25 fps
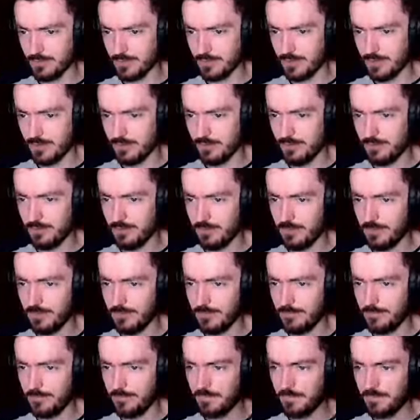so,
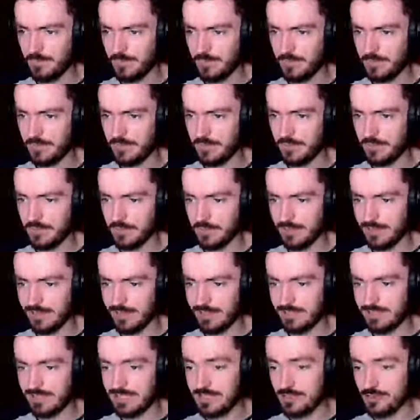
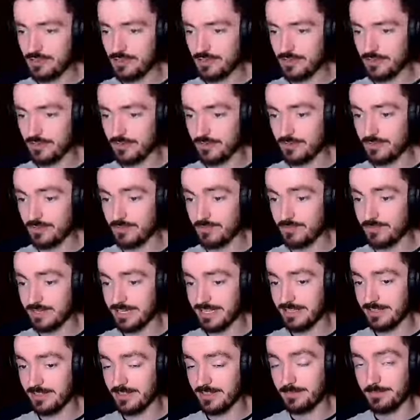unless he shot someone
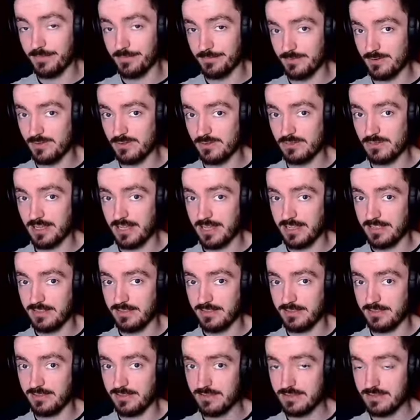else
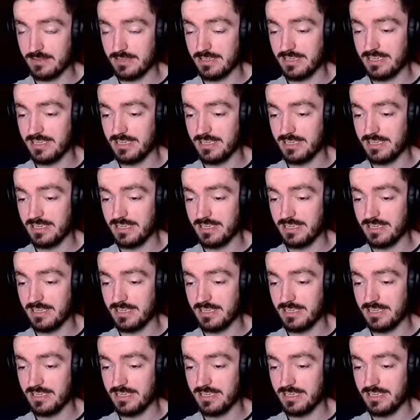beforehand,